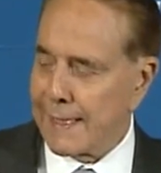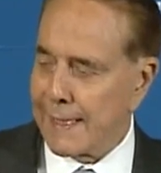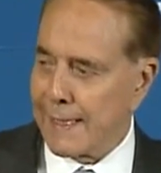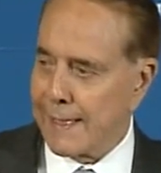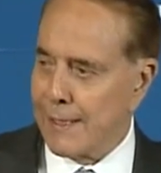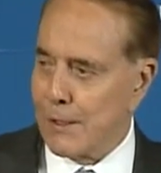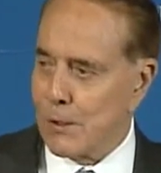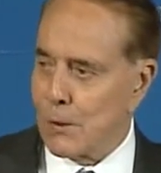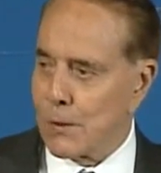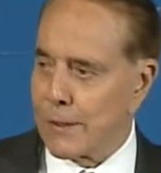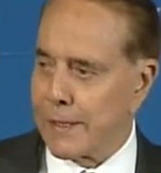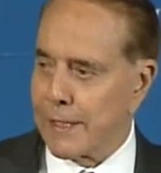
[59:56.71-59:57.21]

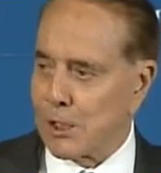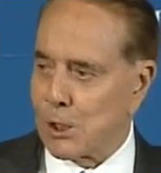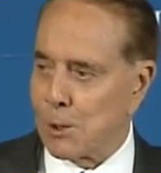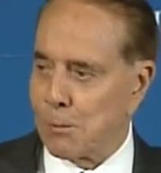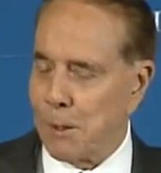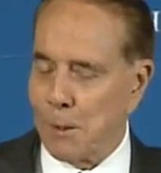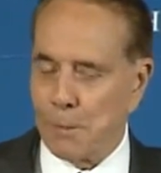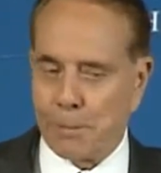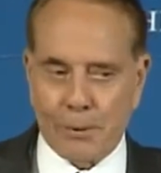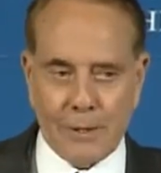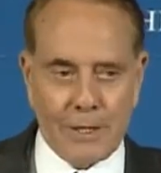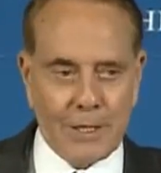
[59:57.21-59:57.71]
You don't get to
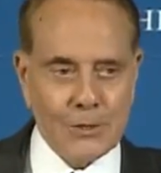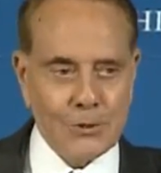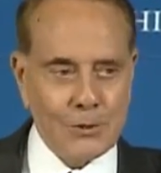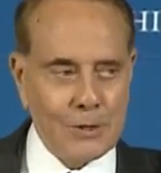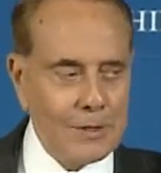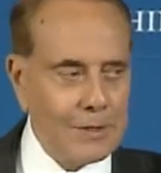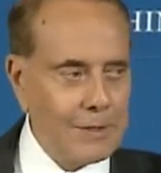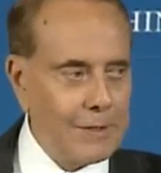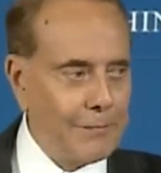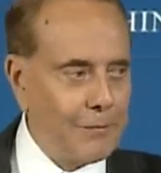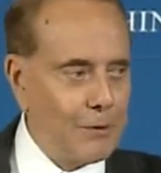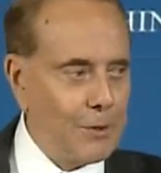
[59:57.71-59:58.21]
be
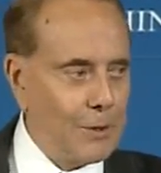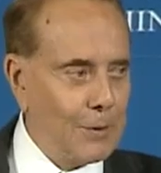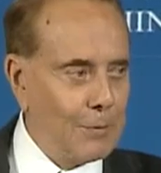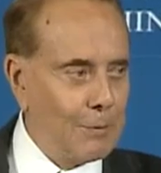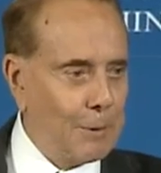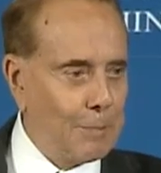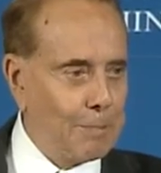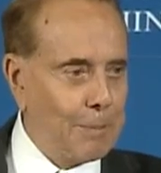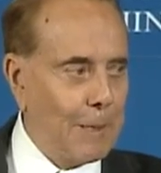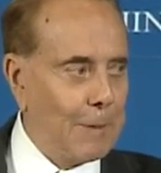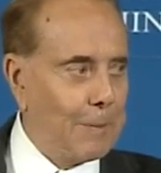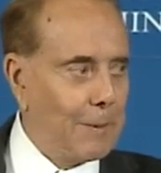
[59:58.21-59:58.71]
president if you're a
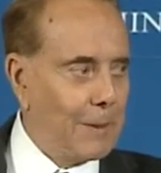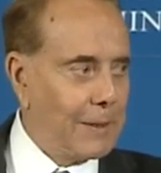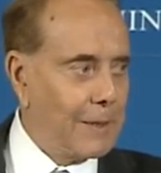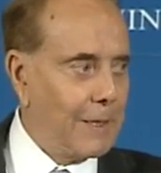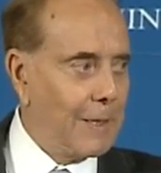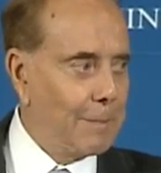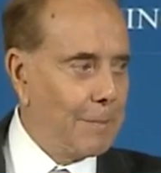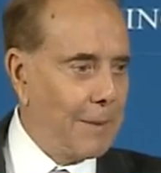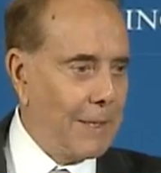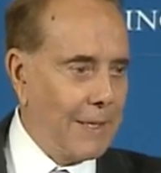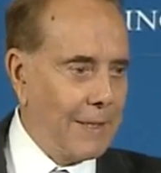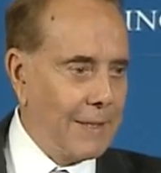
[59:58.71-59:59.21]

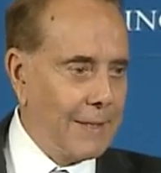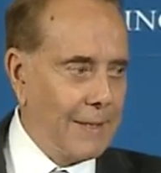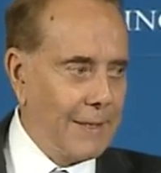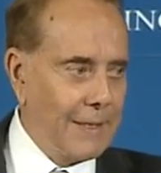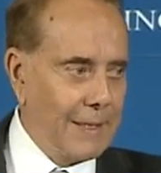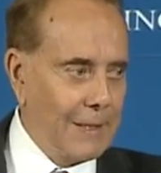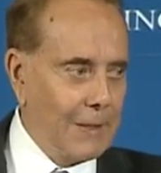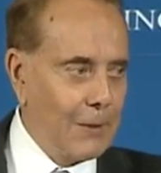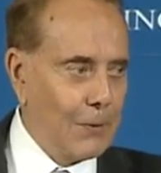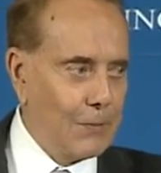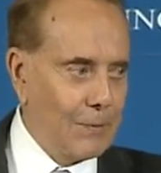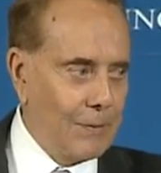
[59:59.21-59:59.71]
Republican
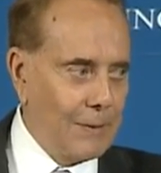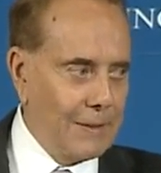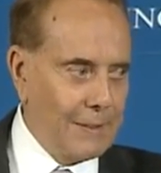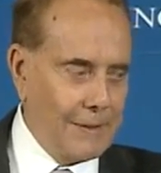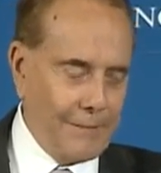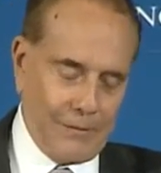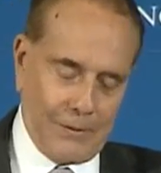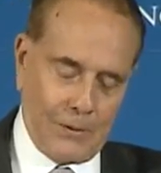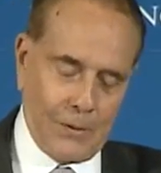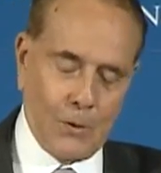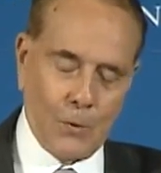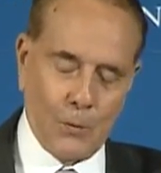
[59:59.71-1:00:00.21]

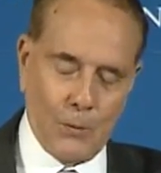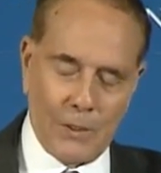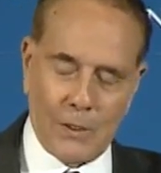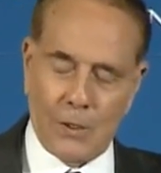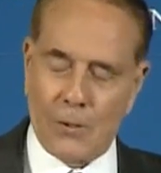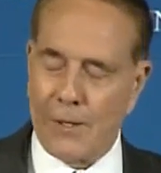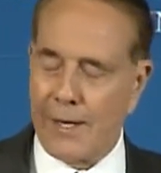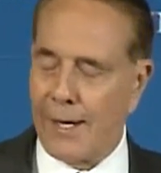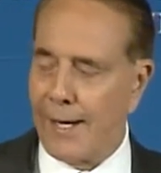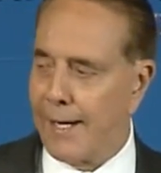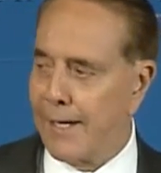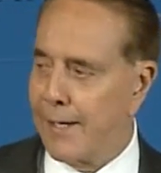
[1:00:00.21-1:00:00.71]
if you don't win
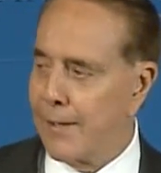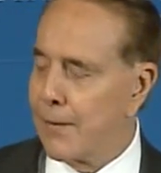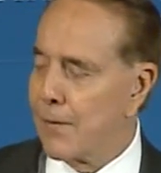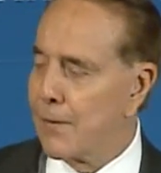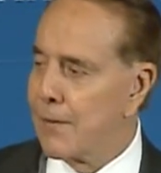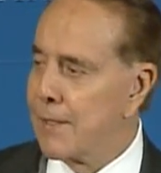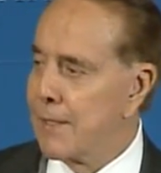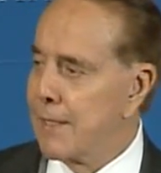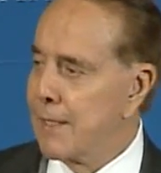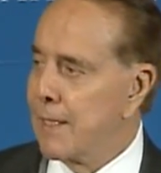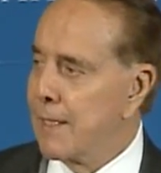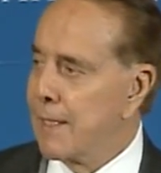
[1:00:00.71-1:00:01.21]
Ohio.